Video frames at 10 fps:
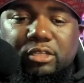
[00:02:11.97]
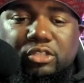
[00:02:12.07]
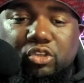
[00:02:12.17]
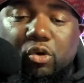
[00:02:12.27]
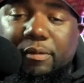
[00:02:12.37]

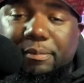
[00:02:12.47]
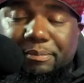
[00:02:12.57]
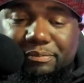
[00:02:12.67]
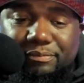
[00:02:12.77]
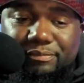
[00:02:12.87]
So,
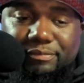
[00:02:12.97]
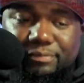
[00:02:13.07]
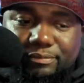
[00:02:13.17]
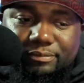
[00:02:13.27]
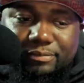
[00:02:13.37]

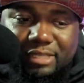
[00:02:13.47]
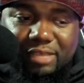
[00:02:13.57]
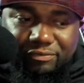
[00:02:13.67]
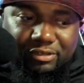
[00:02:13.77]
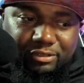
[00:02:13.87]

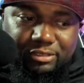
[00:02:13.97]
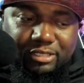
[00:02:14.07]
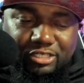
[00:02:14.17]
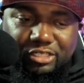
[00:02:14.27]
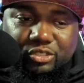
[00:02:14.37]
if the
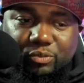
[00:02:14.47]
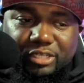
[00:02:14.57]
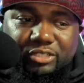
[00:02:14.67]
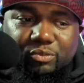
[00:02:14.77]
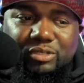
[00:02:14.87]

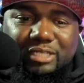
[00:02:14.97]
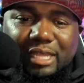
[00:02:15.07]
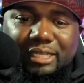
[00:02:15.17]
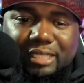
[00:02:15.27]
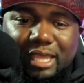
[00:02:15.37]
situation was
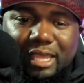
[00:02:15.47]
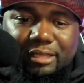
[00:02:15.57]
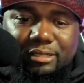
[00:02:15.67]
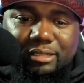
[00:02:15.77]
like that,